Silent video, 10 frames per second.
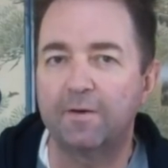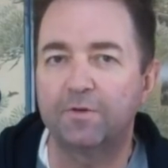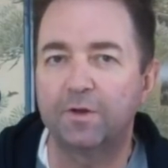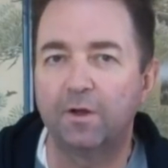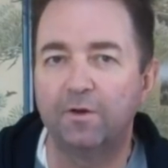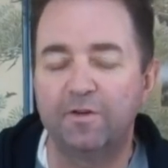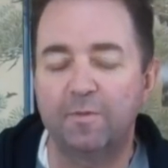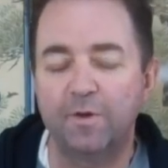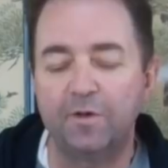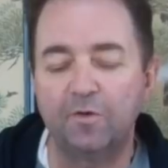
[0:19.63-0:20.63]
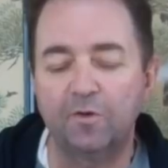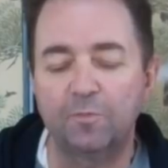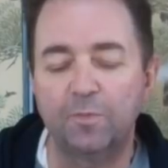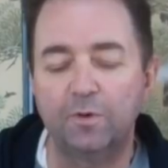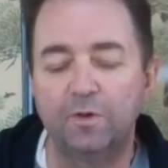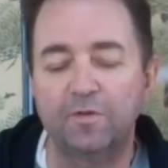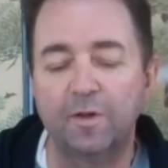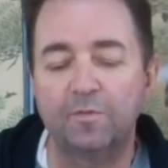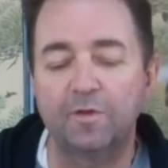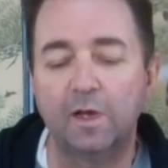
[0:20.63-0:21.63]
have to go to a Japanese hospital at
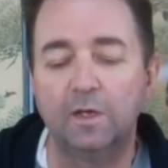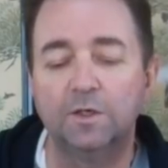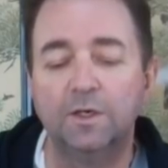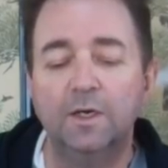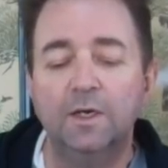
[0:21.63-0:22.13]
some stage.